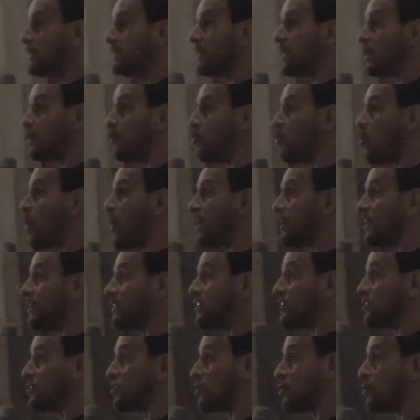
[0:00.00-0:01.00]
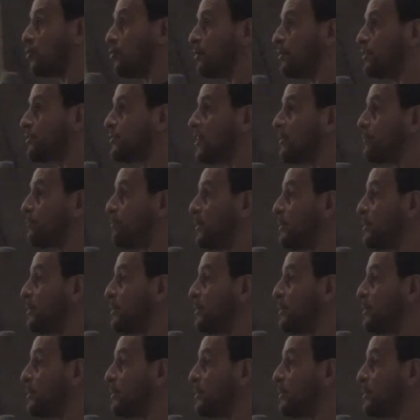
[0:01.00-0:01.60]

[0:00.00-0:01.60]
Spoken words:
They don't want to discourage our